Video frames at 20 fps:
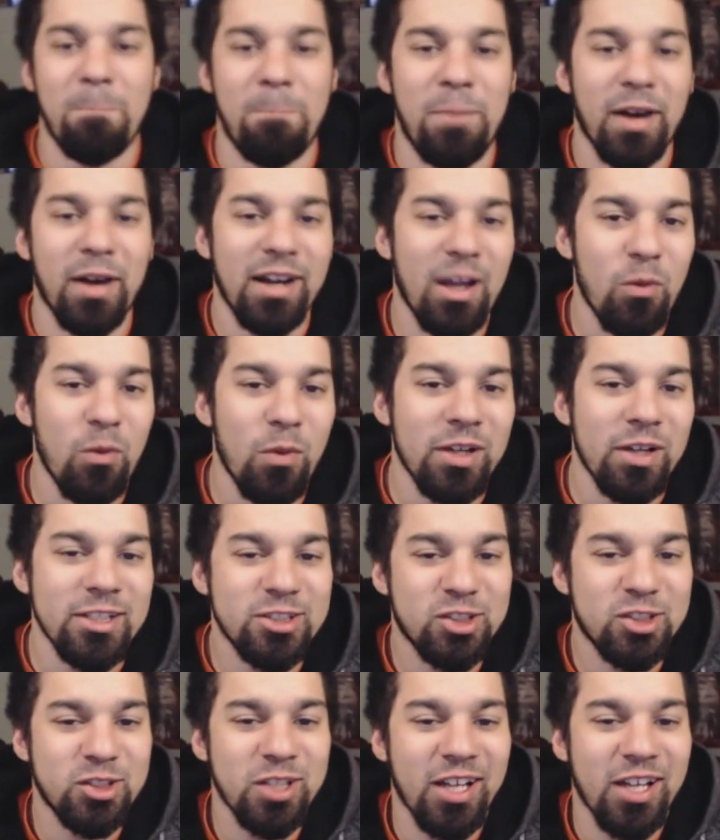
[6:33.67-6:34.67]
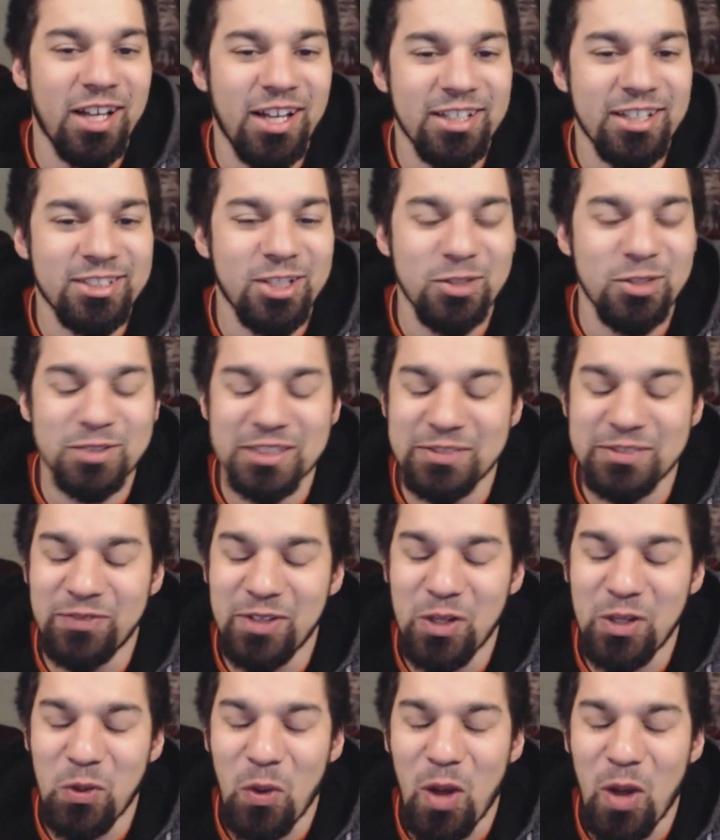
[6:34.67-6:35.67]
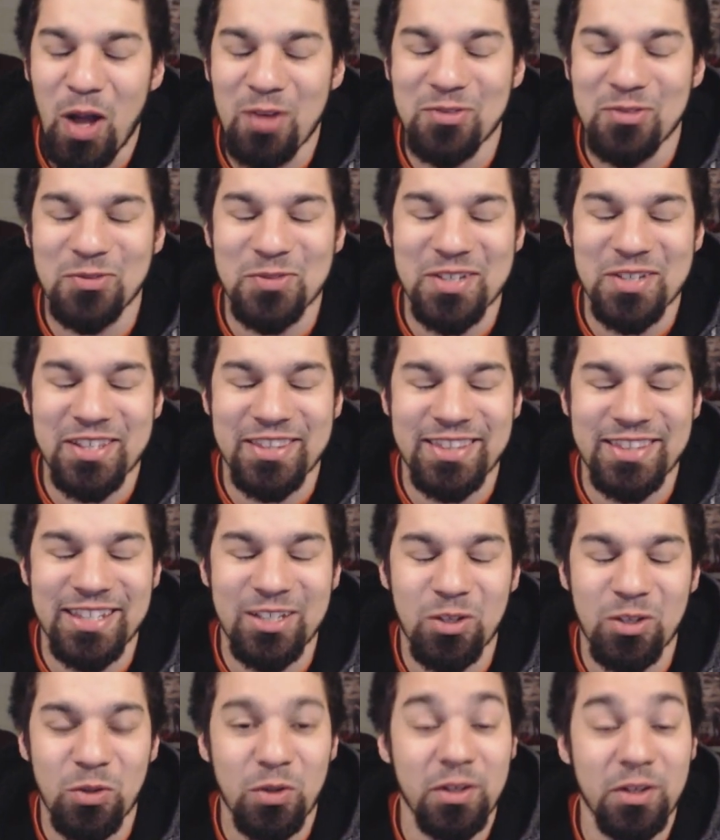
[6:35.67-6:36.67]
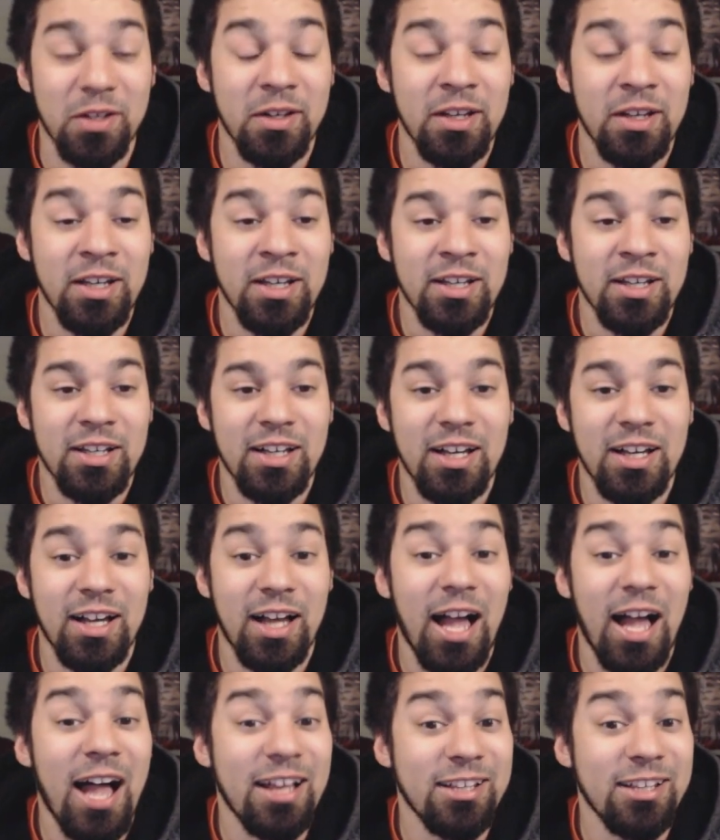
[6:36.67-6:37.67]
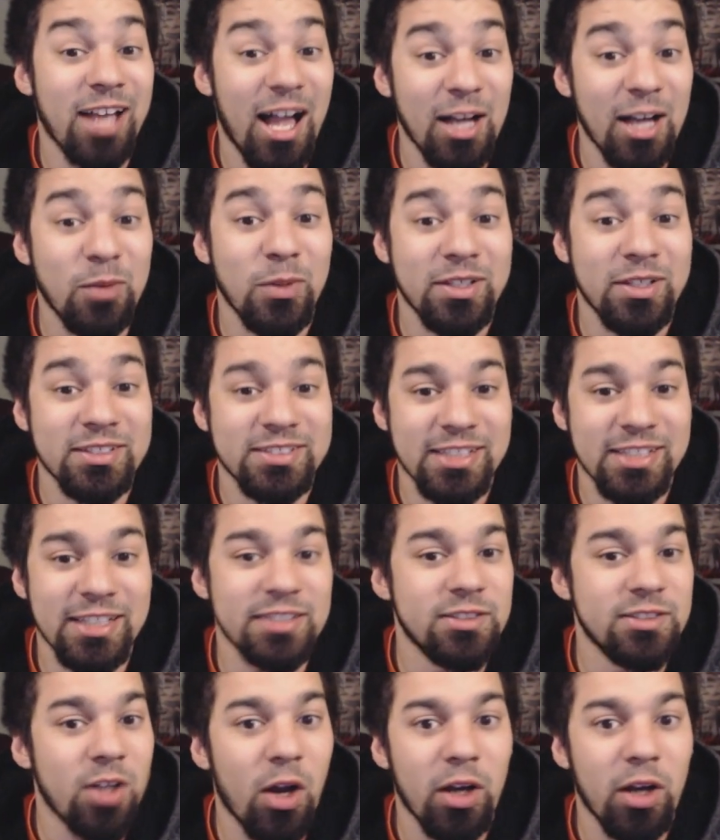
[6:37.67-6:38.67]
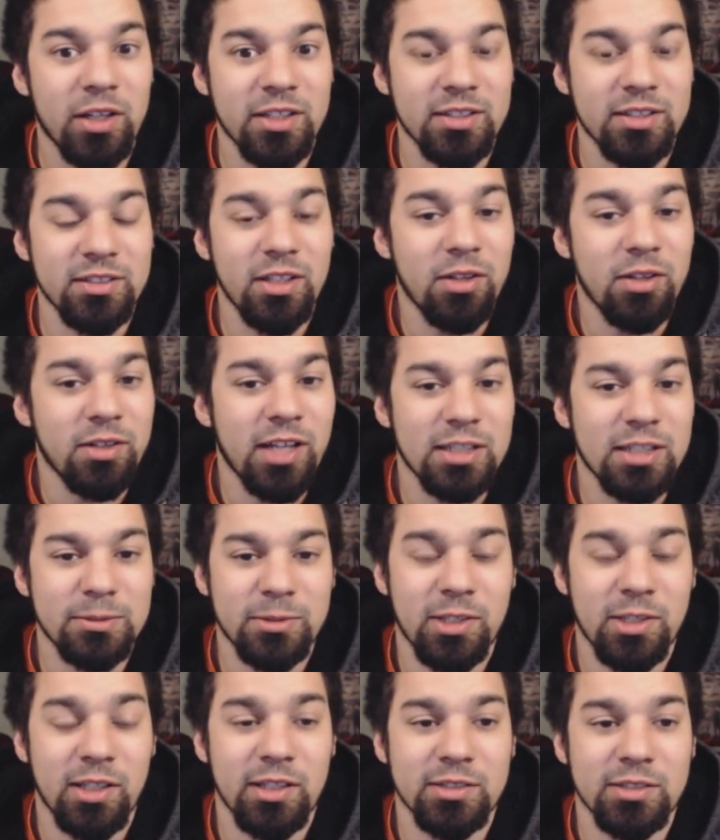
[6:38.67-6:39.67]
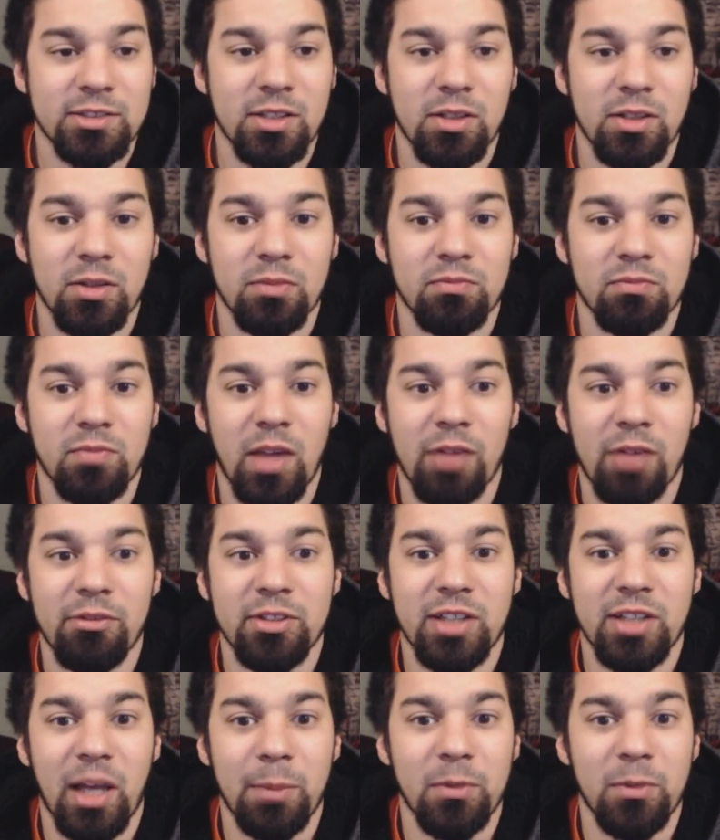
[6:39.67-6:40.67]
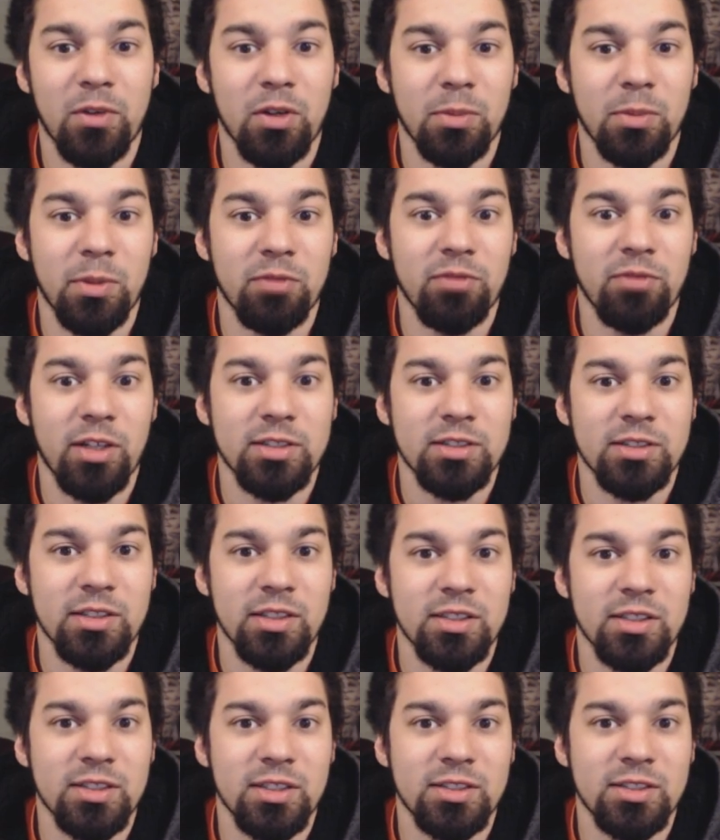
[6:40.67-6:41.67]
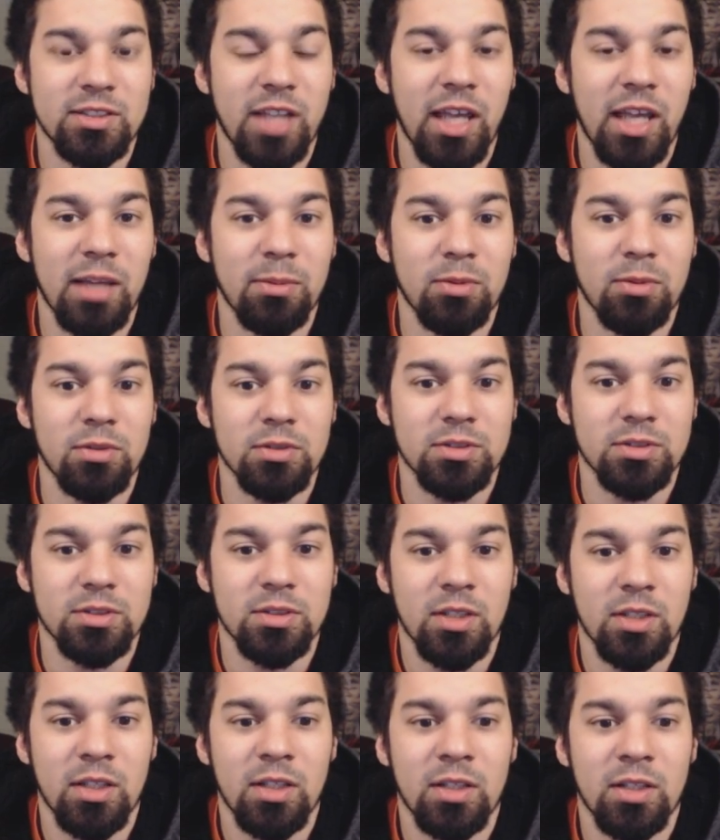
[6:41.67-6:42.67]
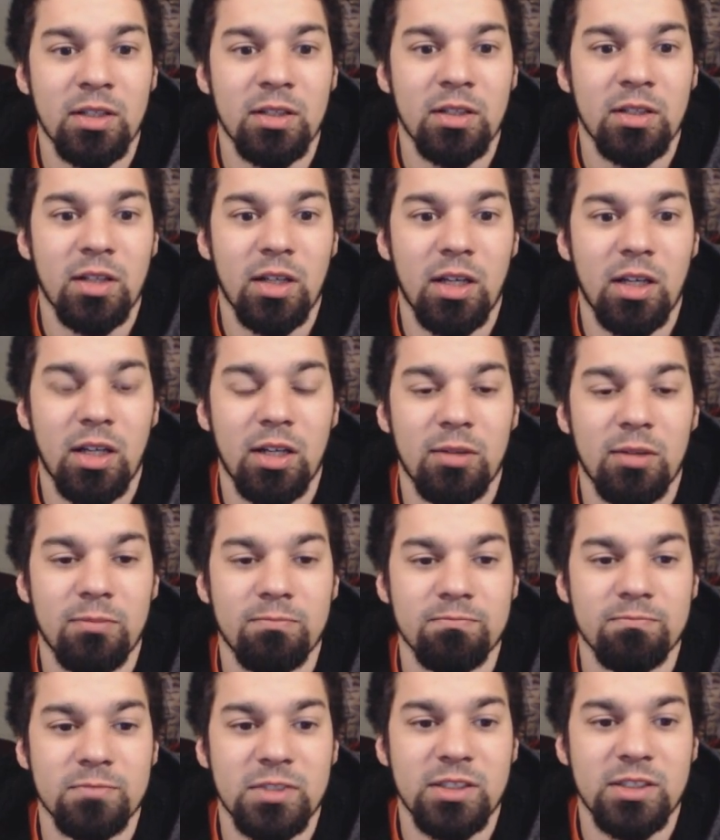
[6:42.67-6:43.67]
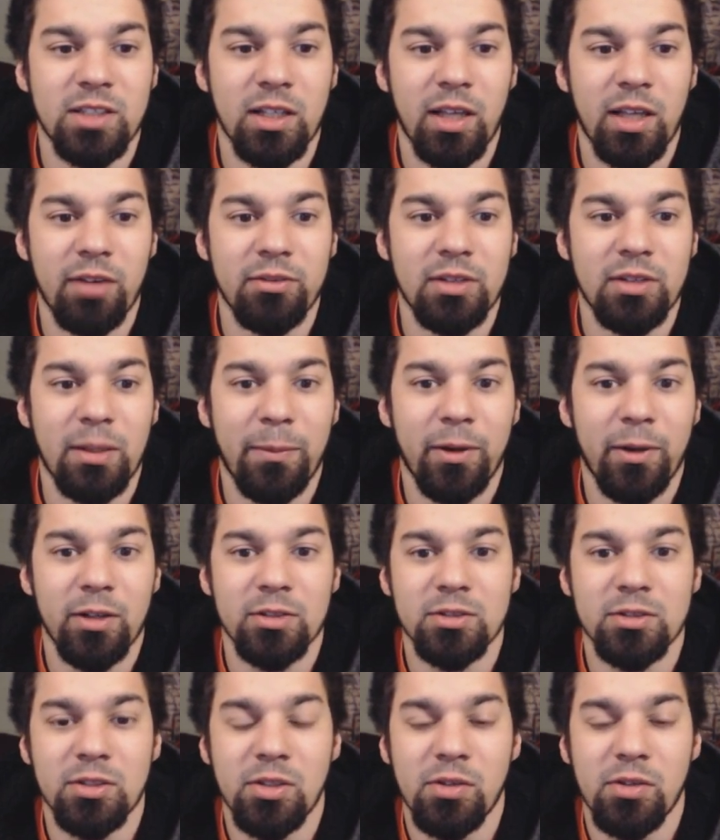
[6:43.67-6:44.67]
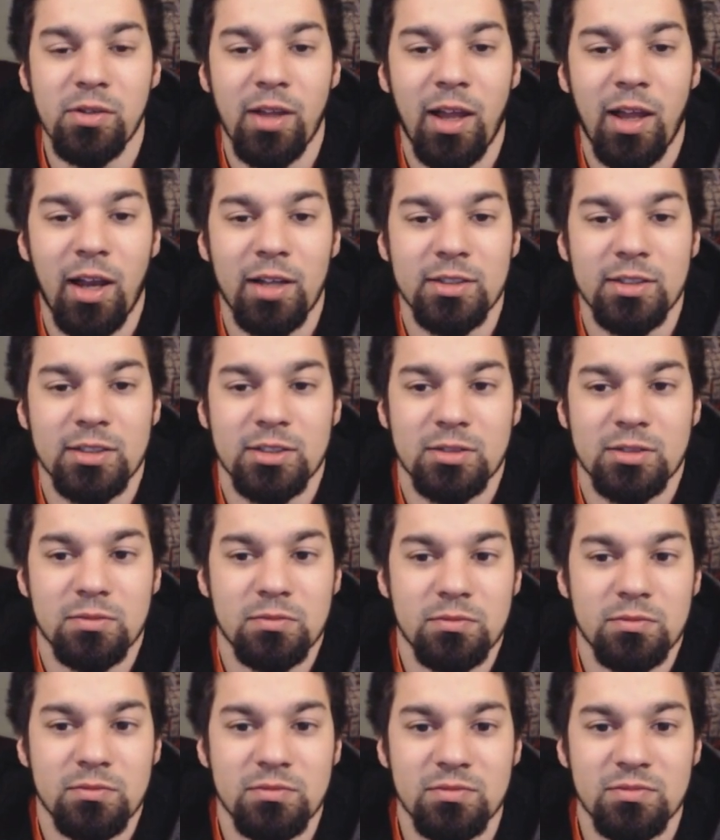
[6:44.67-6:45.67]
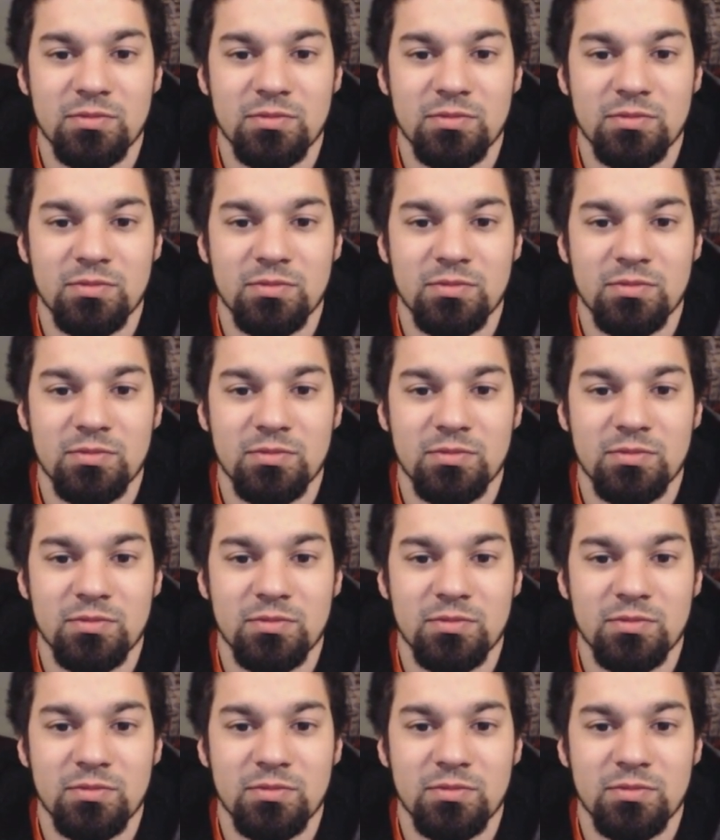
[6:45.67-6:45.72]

But I want to close this video off with the whole Aqua can see in dark. And, you know, Cosmo's kind of like, so every time you heard me wrestling in the stables, she's like, every time I heard you doing that, I just